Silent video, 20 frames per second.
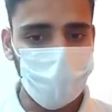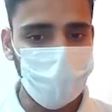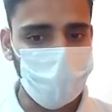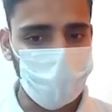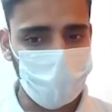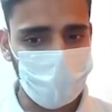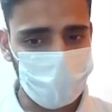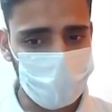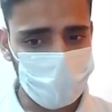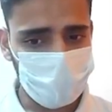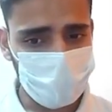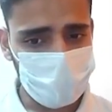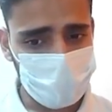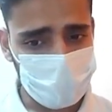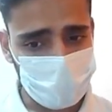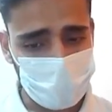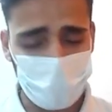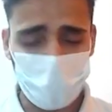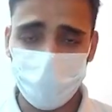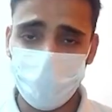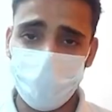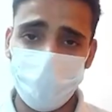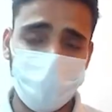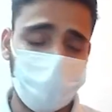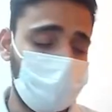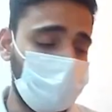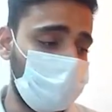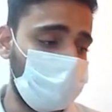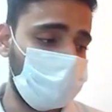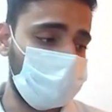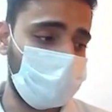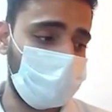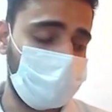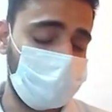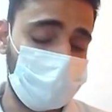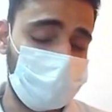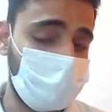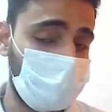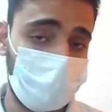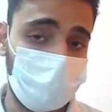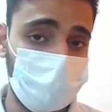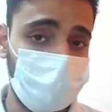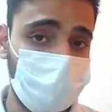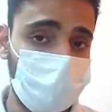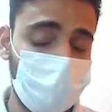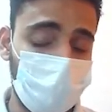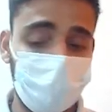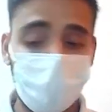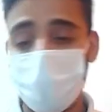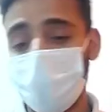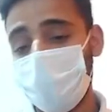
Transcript: It means we just have one linked list and the second is null.